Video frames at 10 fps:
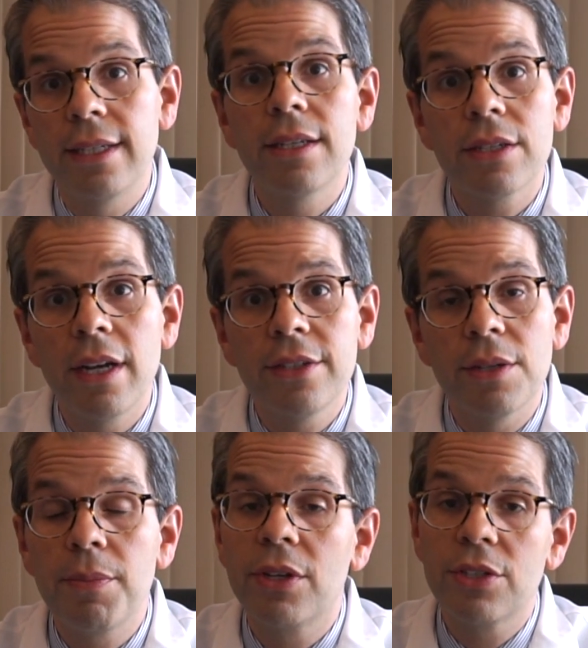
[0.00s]
to discuss
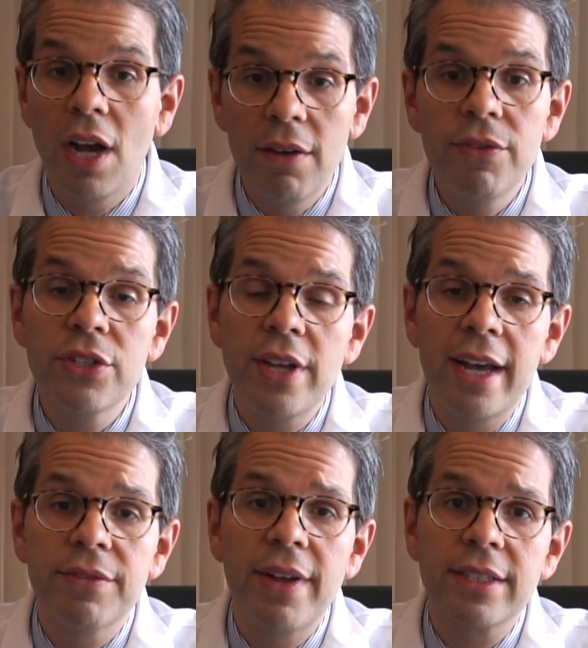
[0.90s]
it because of the
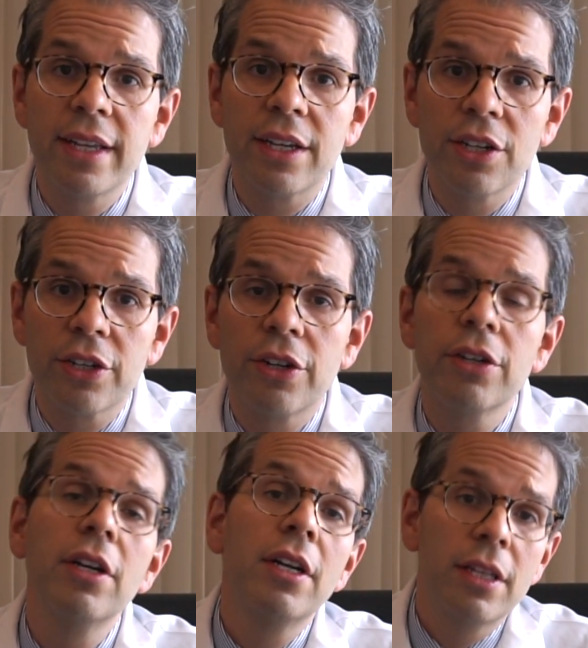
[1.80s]
side effects that can occur.